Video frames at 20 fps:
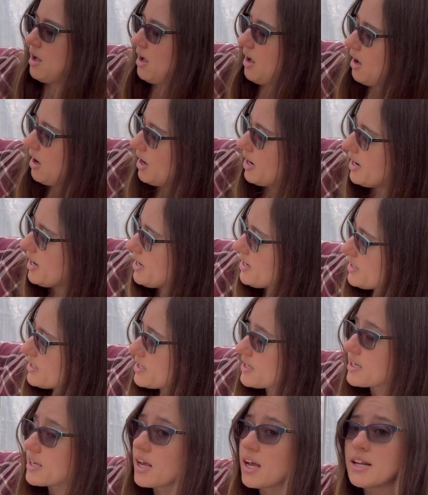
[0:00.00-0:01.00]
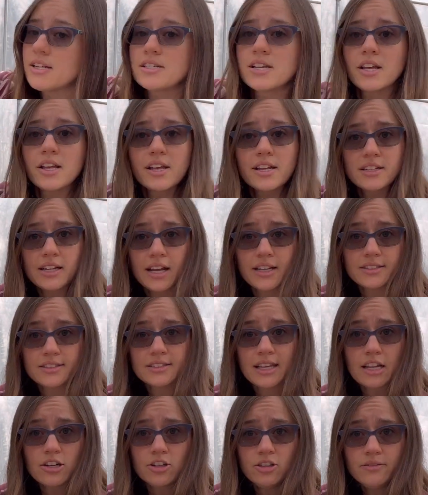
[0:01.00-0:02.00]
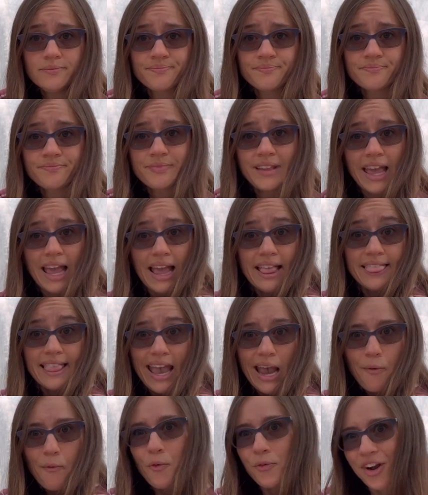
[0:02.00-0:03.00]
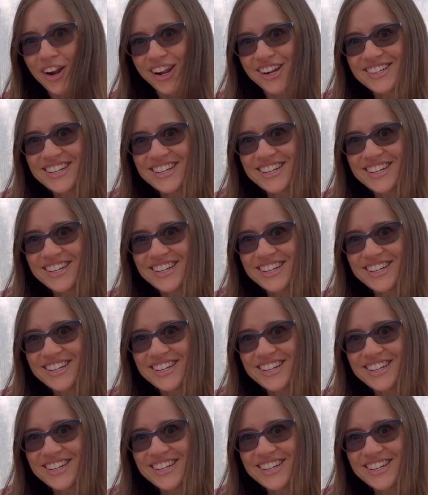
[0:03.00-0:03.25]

on it until it does settle and then we'll run our